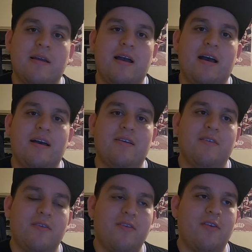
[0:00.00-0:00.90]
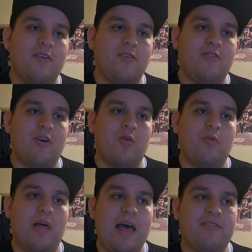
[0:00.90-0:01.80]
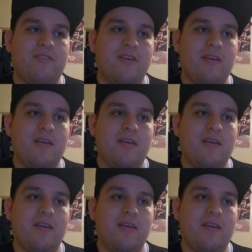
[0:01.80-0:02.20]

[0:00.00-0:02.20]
Uh, so last